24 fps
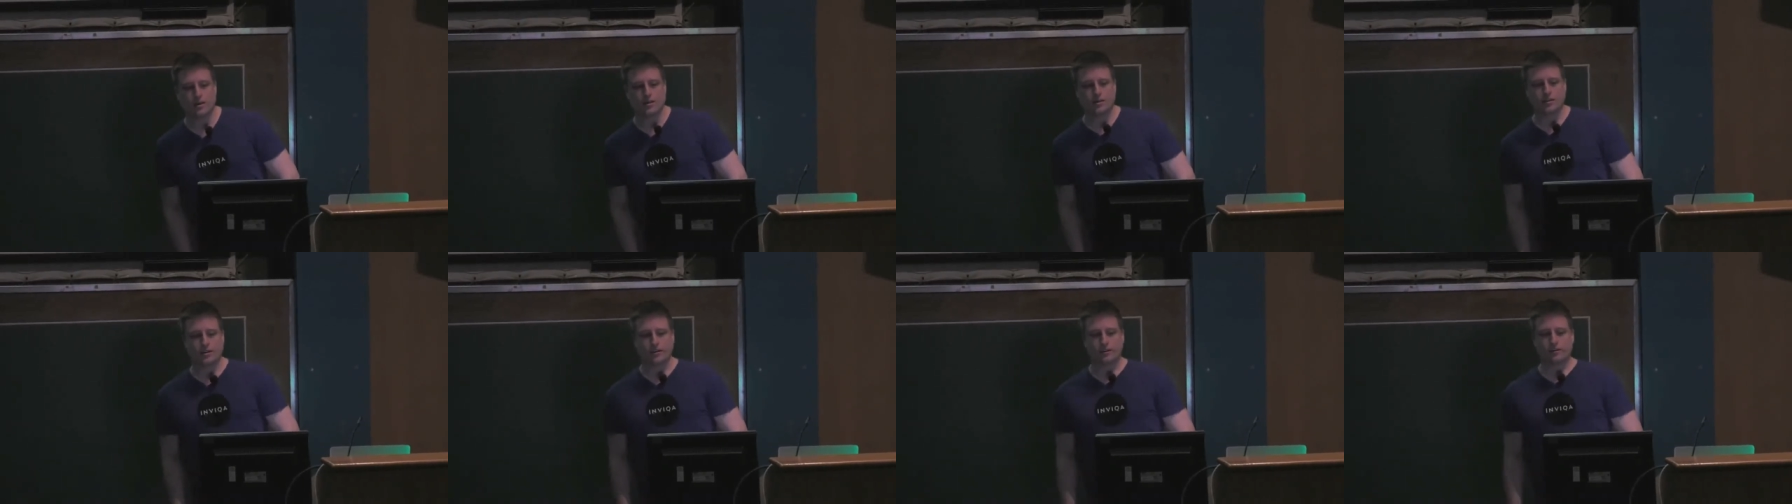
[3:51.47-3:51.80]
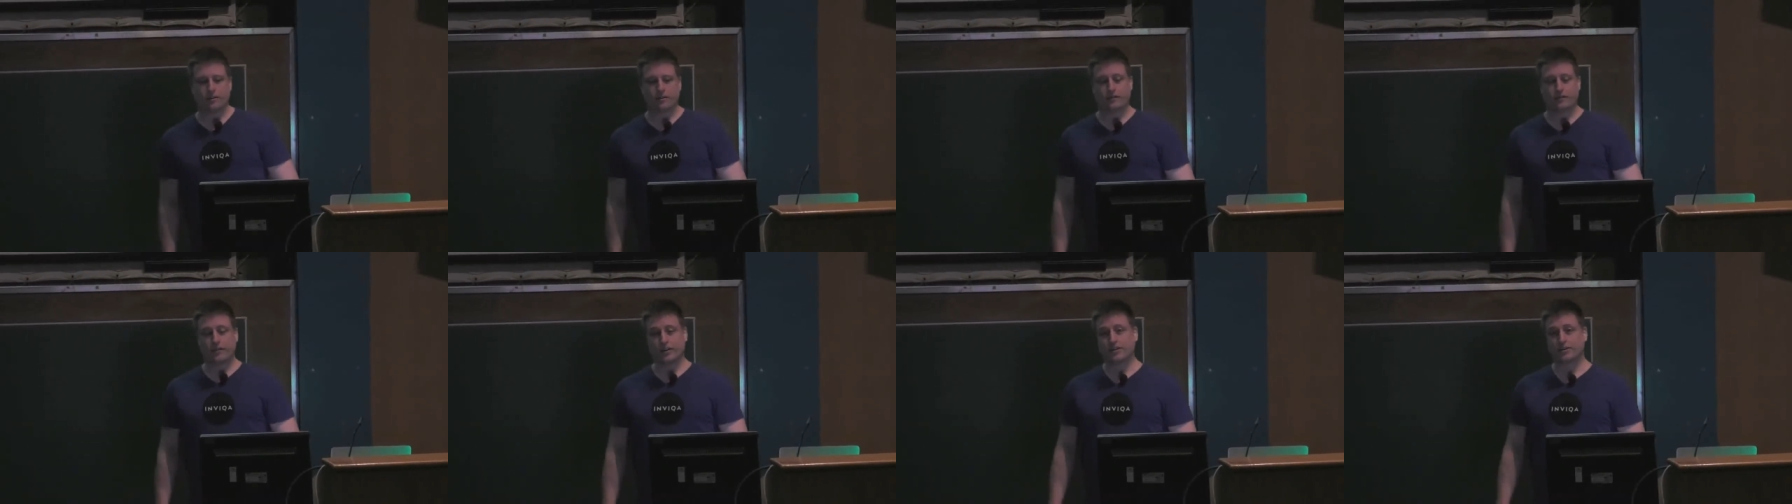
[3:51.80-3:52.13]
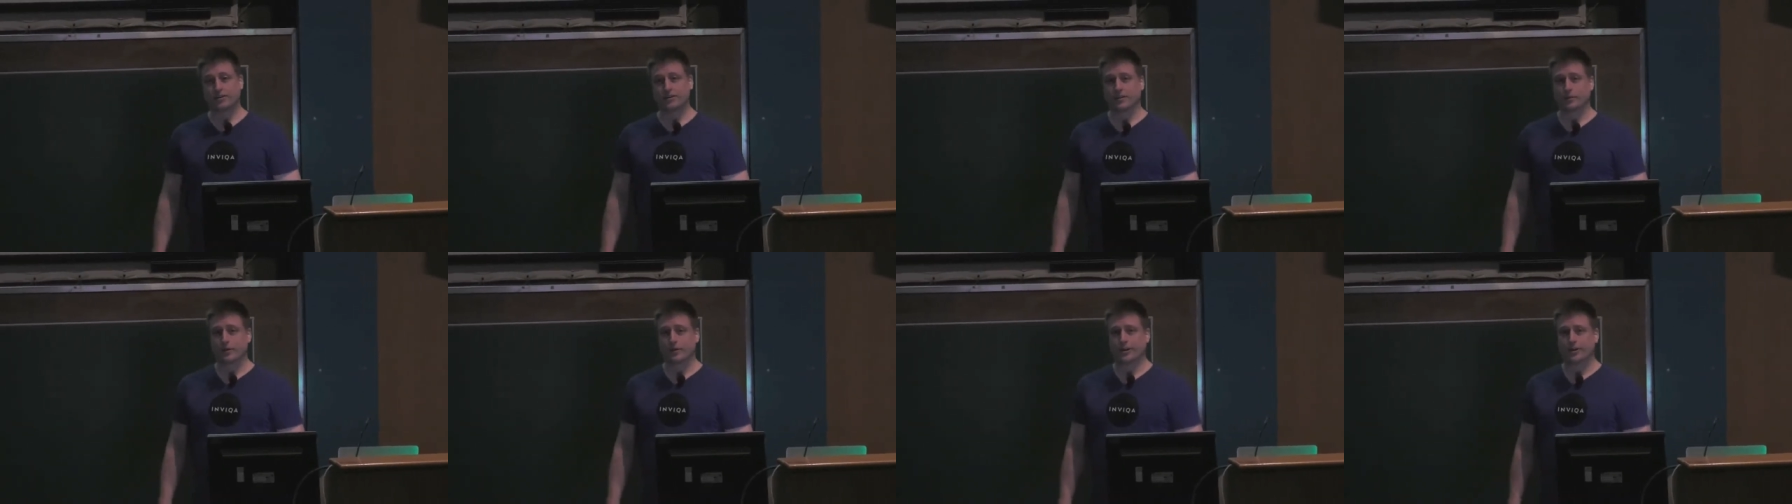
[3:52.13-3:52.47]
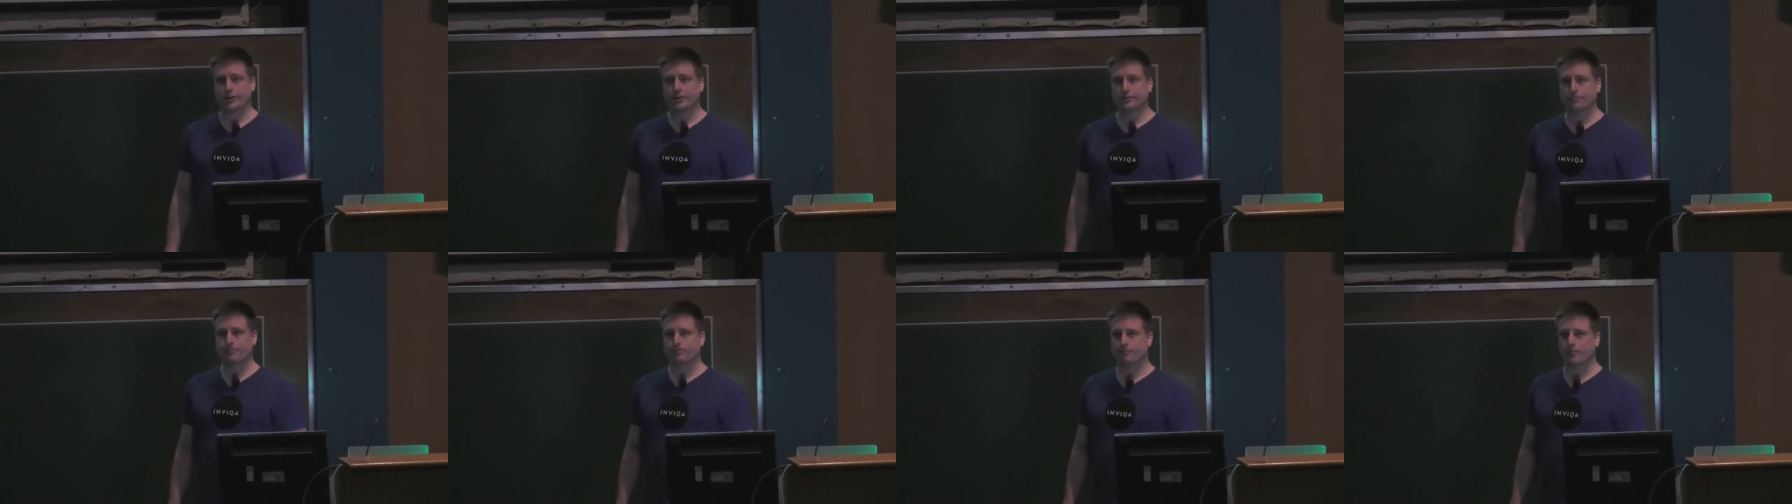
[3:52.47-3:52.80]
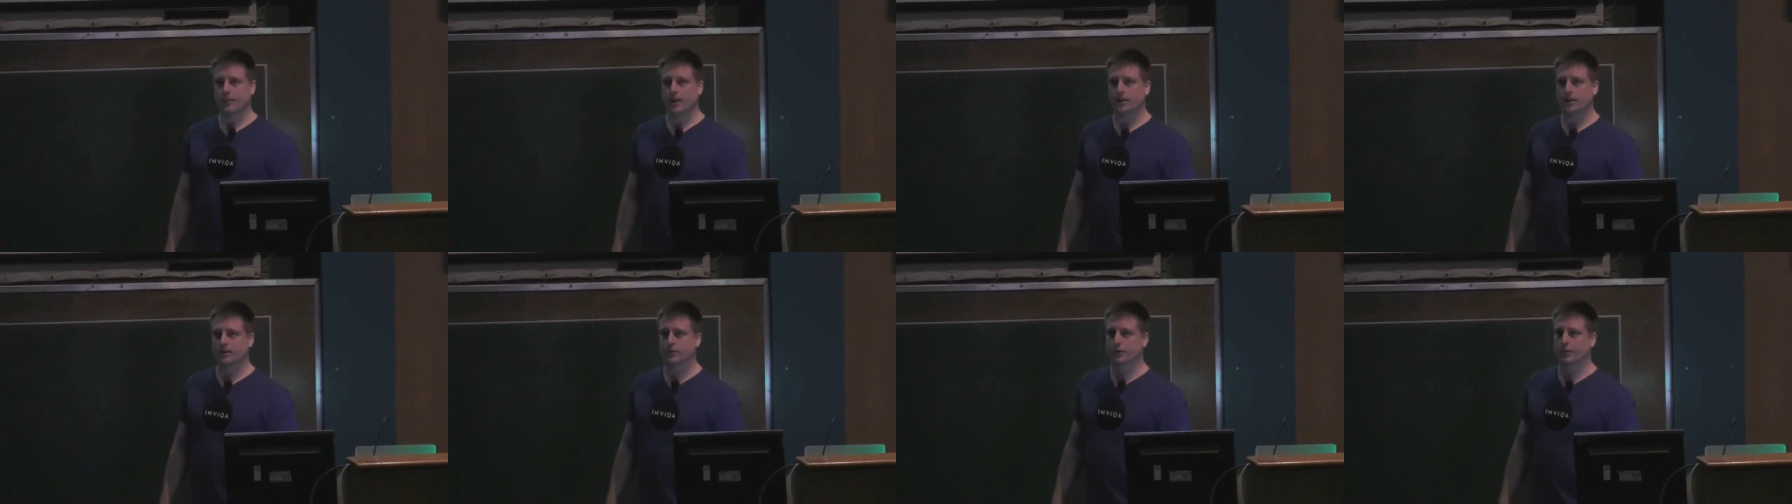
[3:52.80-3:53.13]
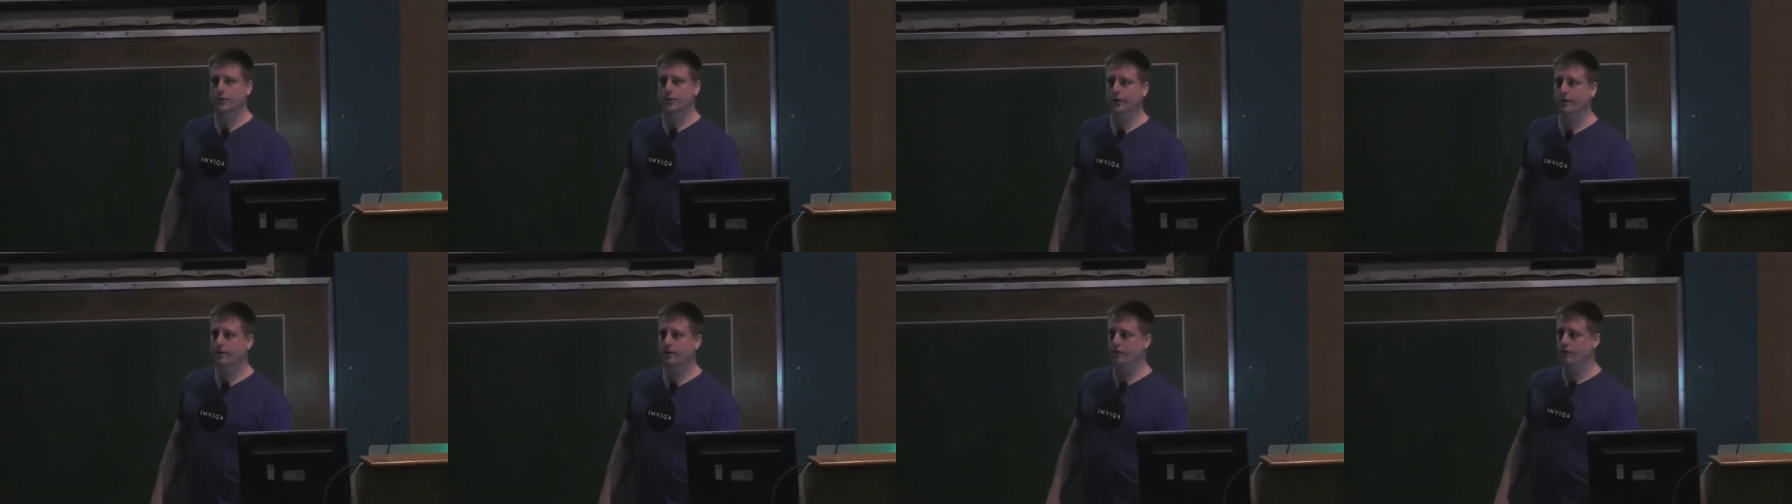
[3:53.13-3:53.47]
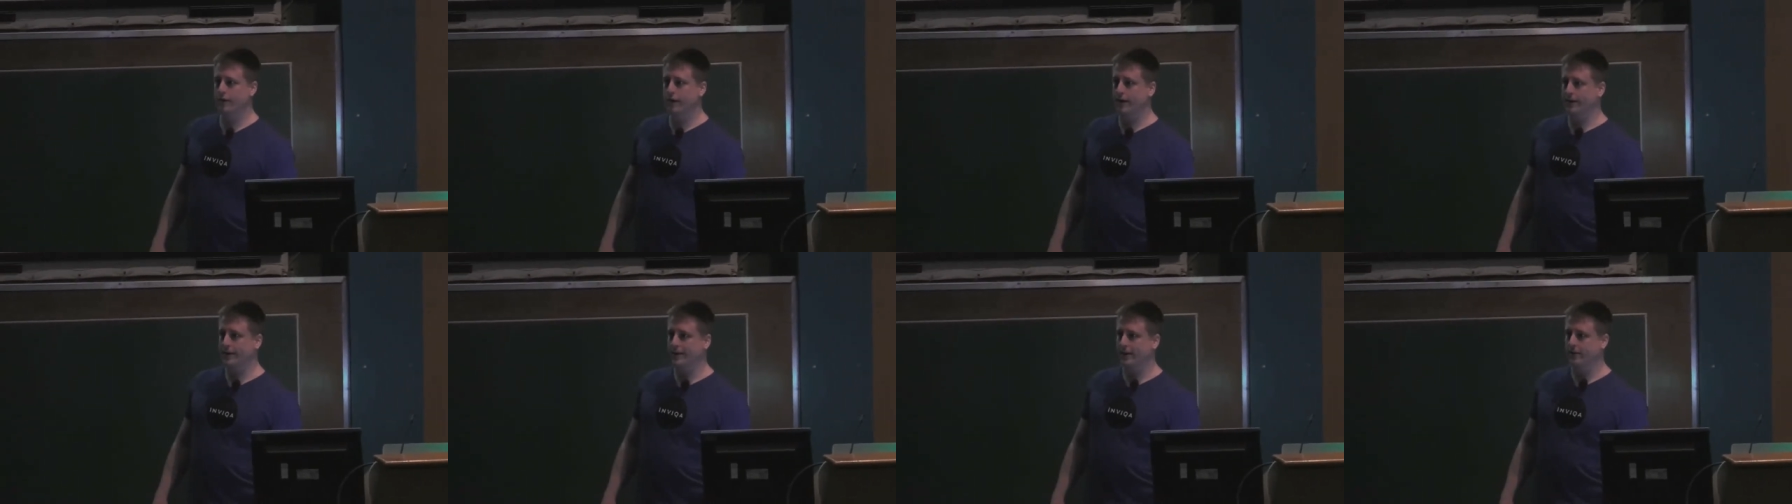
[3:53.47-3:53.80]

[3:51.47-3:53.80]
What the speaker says: So the first thing we do, as we work through our